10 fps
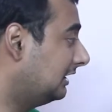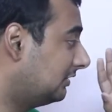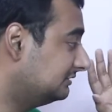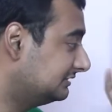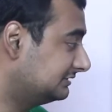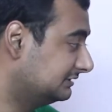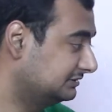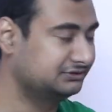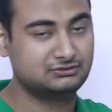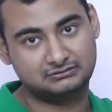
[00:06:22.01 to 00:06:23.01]
allow this uh,
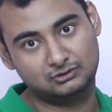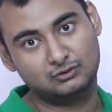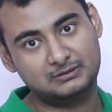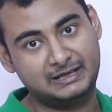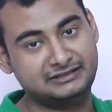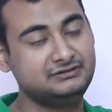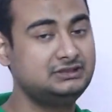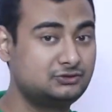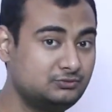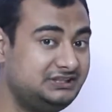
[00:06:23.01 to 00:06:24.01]
you know lower
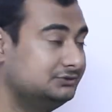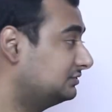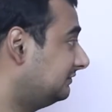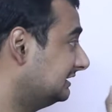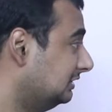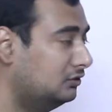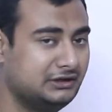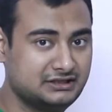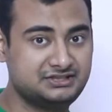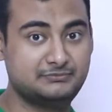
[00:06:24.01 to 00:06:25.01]
bandwidth to be used with low
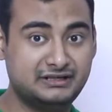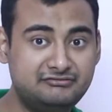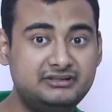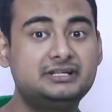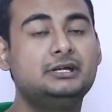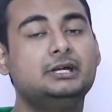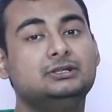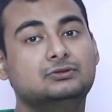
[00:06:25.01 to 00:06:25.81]
energy benefit